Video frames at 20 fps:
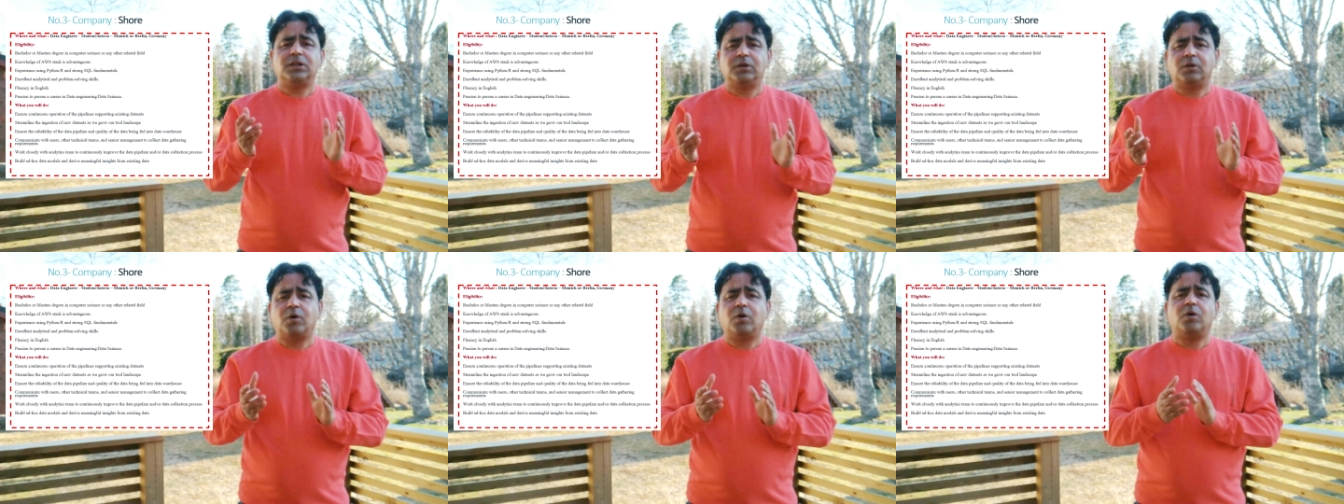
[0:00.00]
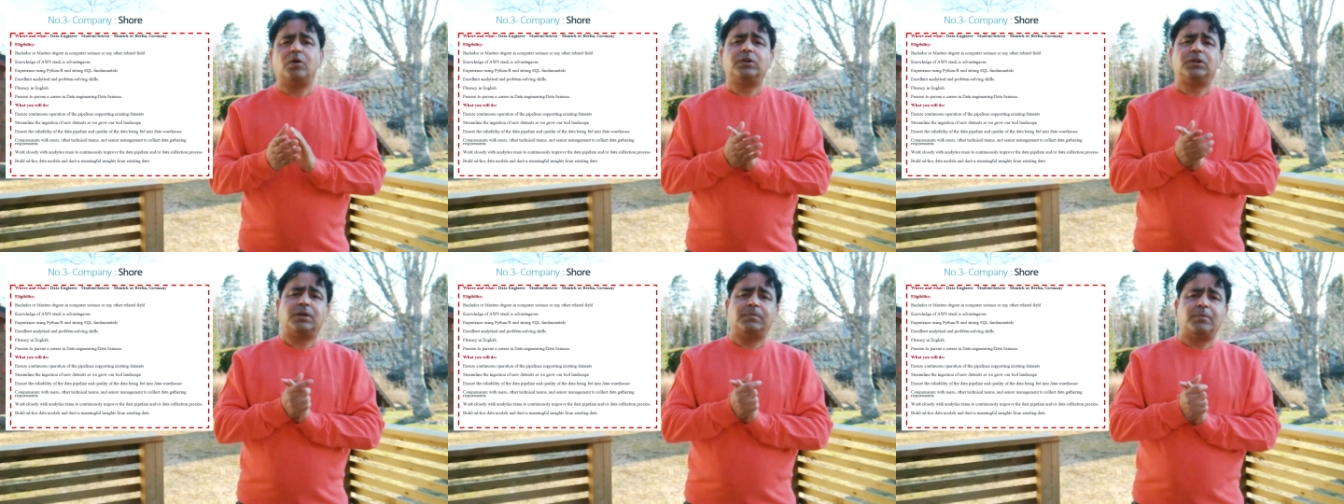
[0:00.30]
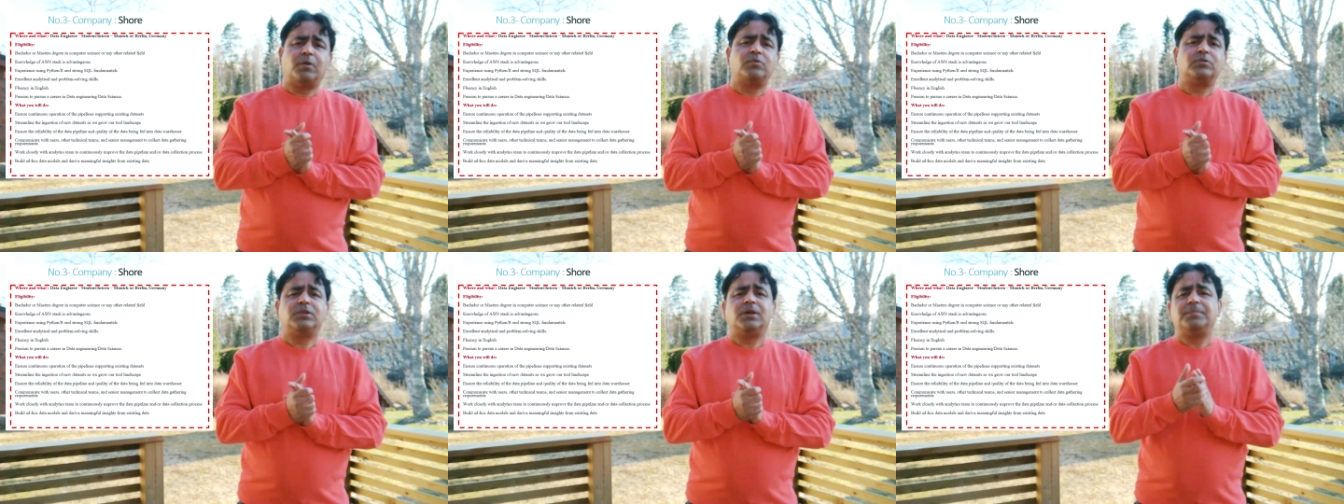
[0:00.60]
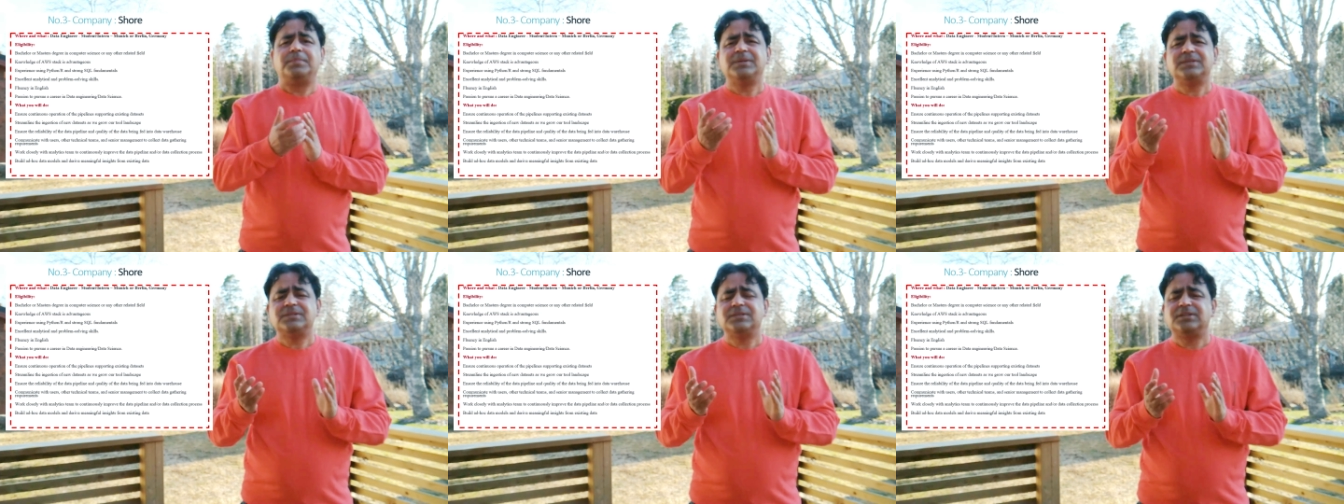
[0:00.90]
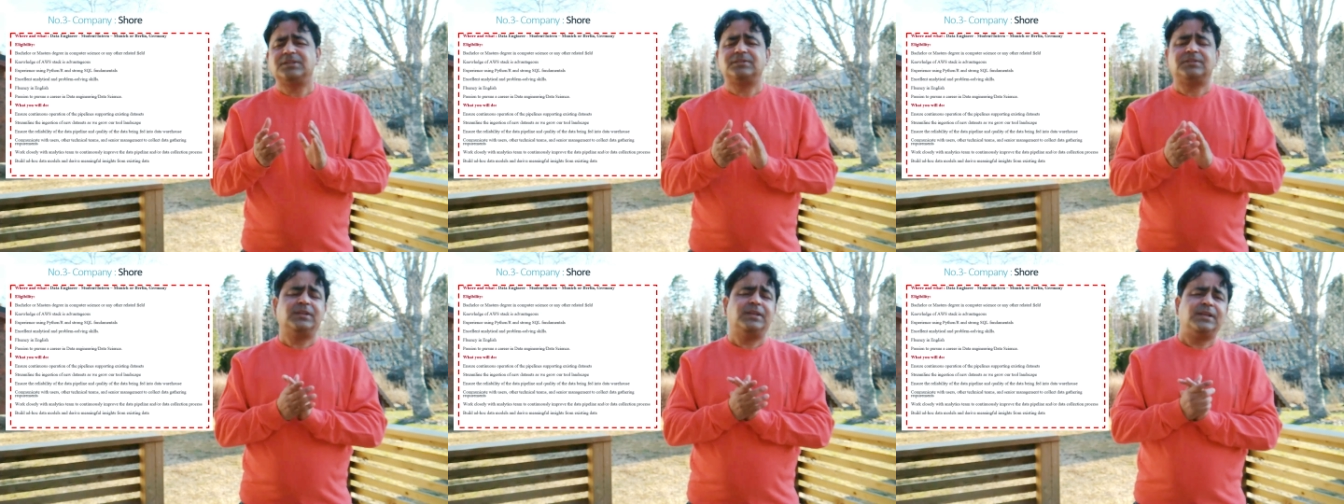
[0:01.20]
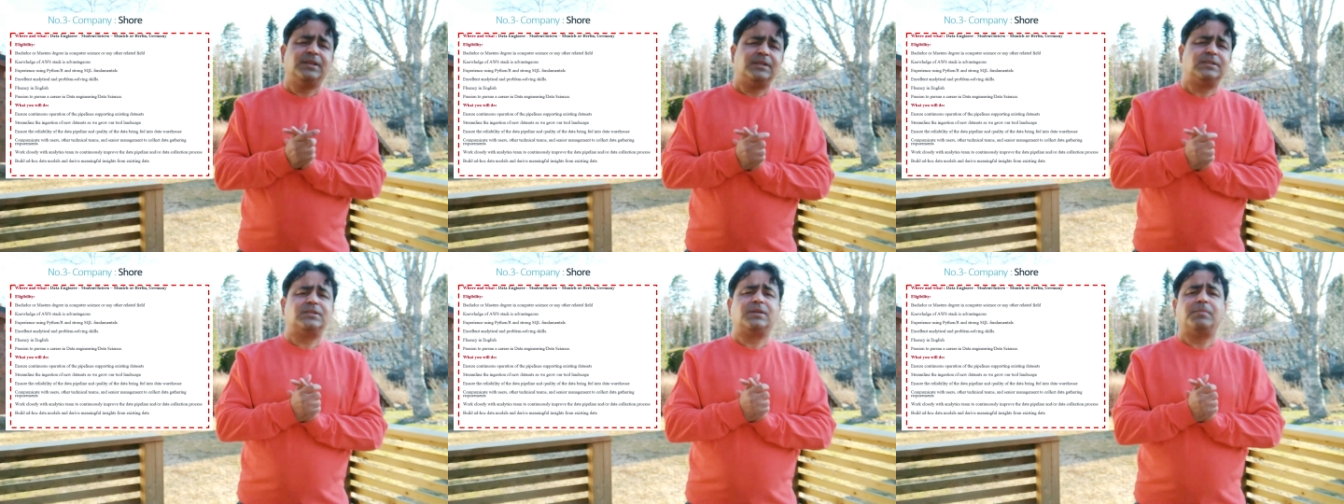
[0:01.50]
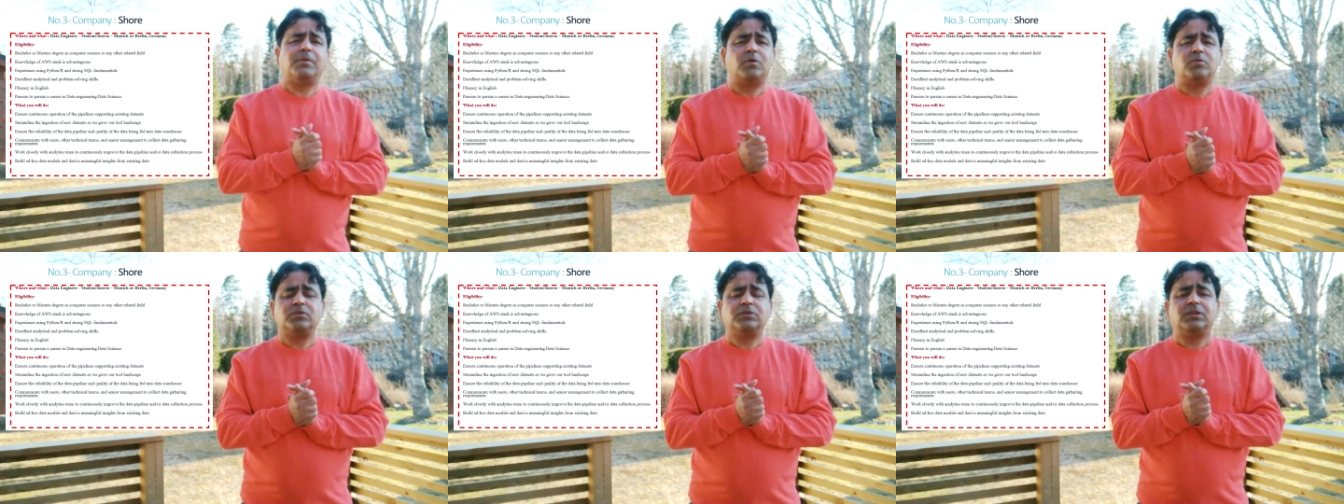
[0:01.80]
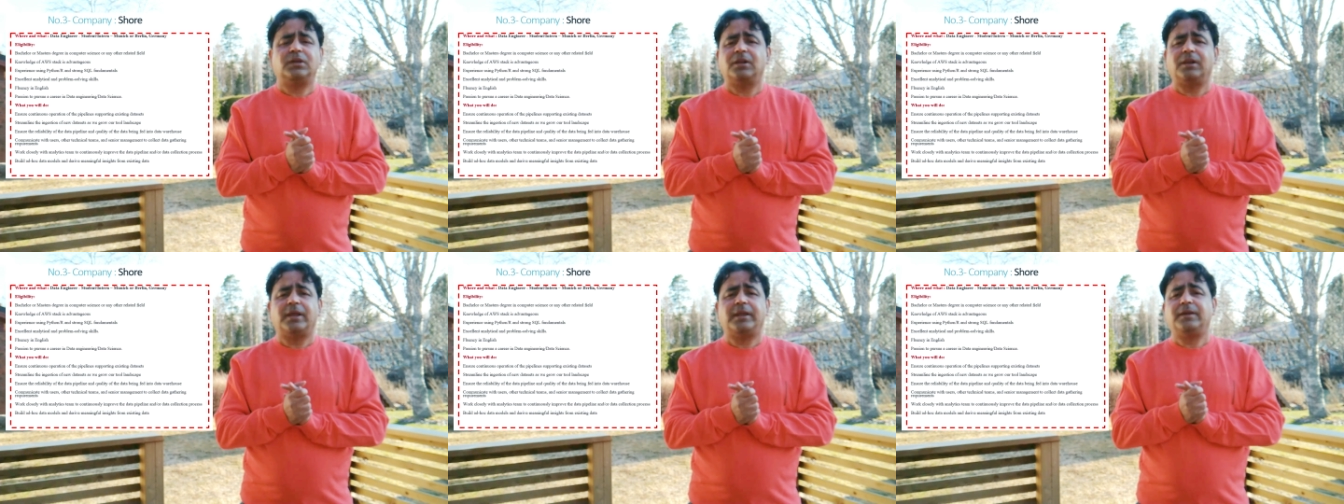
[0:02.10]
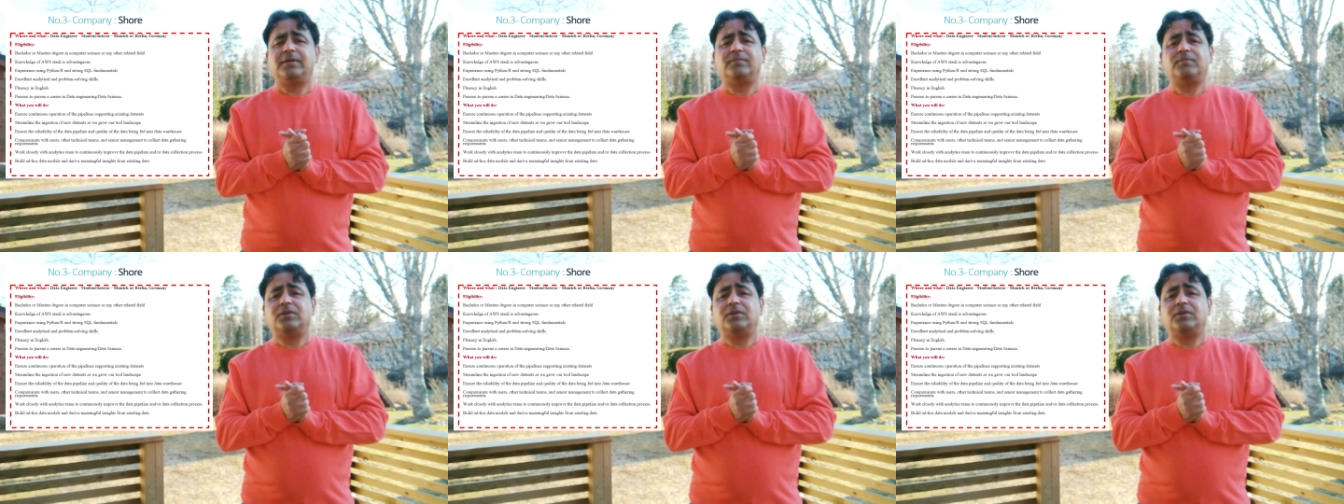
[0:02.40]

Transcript: a lot about the business things, about the, like,